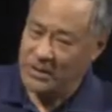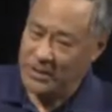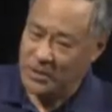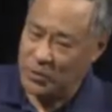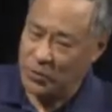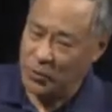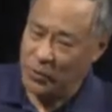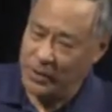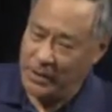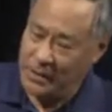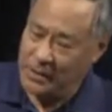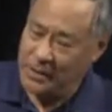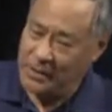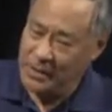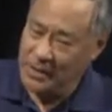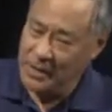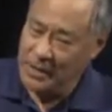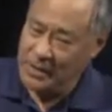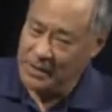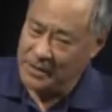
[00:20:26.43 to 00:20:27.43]
treat
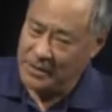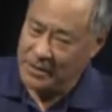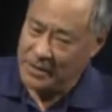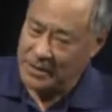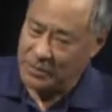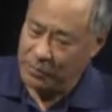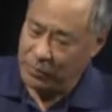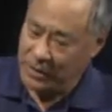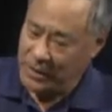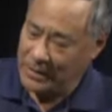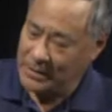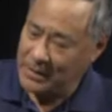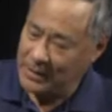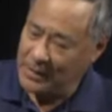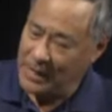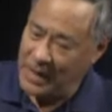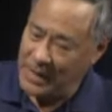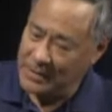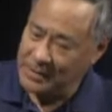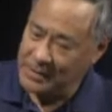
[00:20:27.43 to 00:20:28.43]
this blood
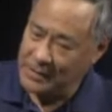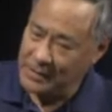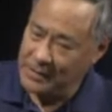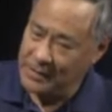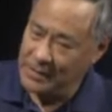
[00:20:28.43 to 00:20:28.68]
clot